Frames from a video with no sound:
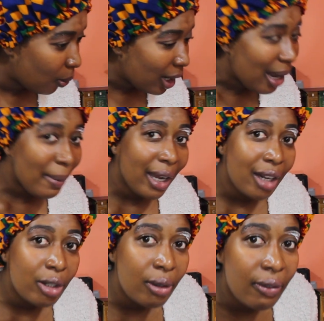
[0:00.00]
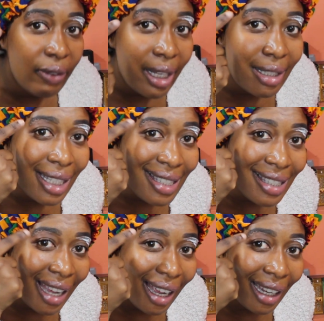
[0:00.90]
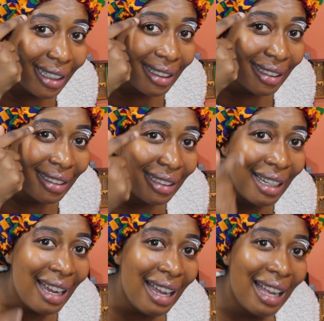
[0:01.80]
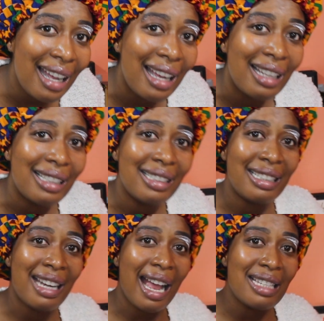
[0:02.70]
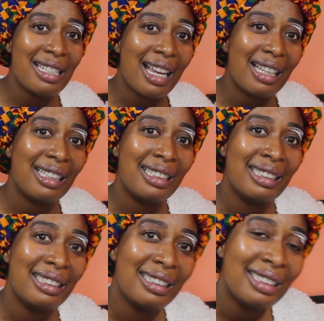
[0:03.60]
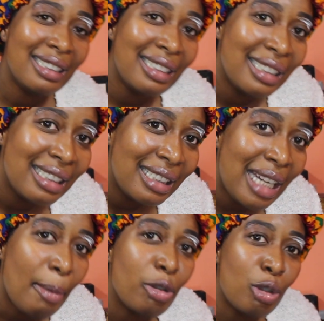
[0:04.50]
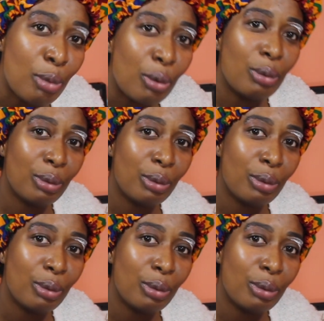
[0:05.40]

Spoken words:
What am I gonna do to fix this side? Ha! Naja. No trouble.